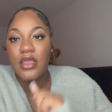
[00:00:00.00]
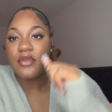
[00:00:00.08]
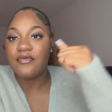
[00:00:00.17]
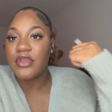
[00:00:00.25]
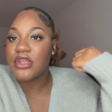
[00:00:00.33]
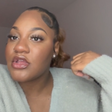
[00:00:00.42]

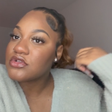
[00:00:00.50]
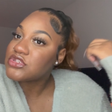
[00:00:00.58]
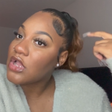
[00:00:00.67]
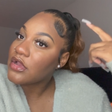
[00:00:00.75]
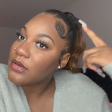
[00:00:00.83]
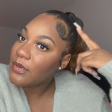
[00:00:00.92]
videos
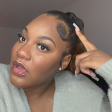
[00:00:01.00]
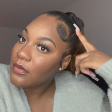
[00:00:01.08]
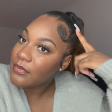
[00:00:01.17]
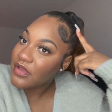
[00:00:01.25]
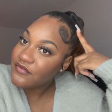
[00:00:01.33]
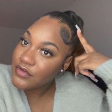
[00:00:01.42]
talking about
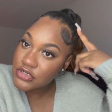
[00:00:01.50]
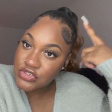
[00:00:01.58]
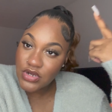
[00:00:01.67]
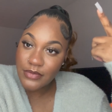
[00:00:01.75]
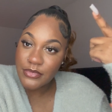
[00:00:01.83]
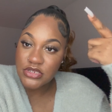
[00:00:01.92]
my first
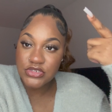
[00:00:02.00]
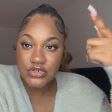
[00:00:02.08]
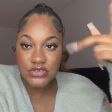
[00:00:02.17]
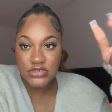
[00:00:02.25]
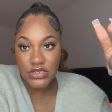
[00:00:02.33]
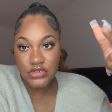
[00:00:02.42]
trimester,
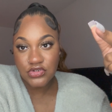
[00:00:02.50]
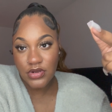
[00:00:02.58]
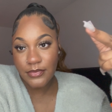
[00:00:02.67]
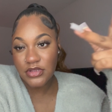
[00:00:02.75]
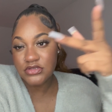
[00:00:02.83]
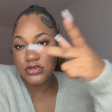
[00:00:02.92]
second
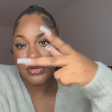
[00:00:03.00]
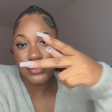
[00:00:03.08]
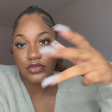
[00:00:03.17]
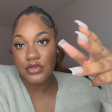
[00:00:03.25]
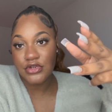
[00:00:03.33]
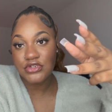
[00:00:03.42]
trimester,
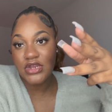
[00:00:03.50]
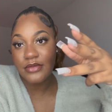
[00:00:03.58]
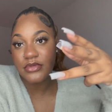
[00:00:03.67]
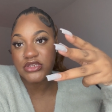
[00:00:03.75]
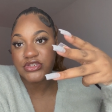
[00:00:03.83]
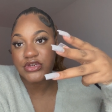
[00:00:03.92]
and third
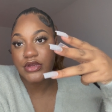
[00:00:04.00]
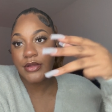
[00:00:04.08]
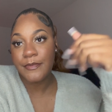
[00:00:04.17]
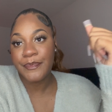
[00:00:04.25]
trimester.